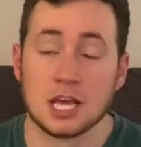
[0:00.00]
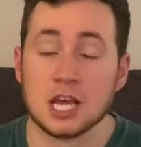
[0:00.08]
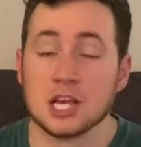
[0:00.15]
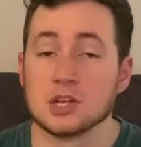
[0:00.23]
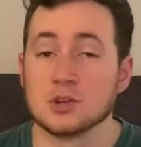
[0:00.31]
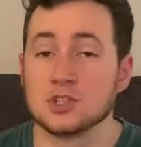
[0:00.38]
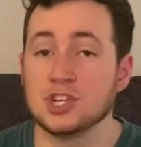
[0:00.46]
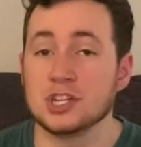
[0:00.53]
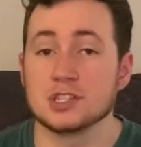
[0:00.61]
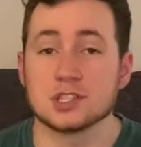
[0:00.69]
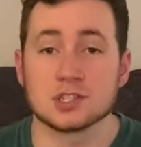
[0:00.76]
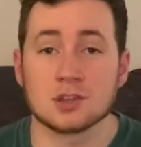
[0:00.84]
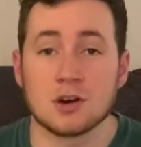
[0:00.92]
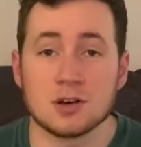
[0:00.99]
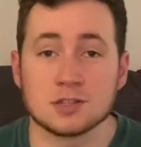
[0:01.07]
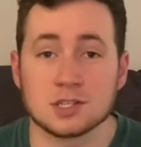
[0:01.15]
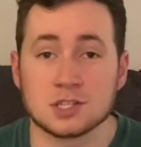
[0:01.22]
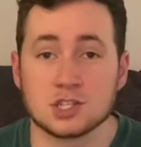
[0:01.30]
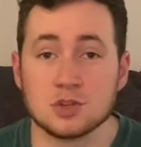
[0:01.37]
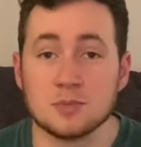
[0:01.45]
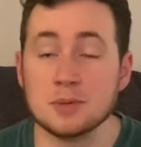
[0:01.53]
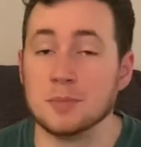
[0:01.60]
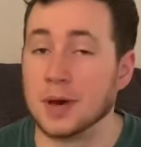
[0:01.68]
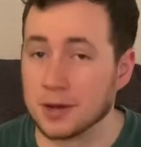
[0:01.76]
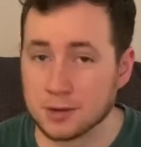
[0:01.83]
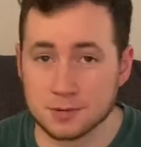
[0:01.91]
You know, Jesus calls us to be
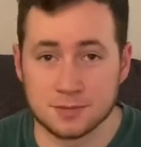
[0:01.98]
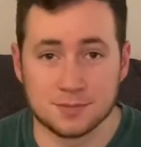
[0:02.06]
better,